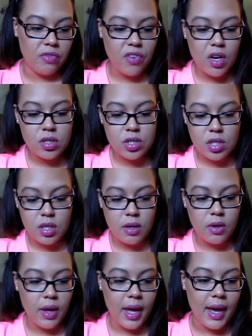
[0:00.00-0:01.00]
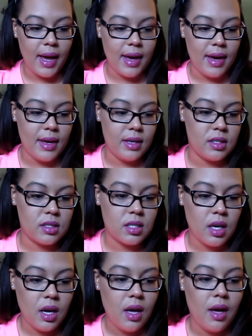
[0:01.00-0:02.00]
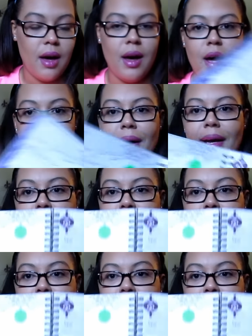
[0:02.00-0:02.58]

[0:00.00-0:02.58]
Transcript: functional and um, I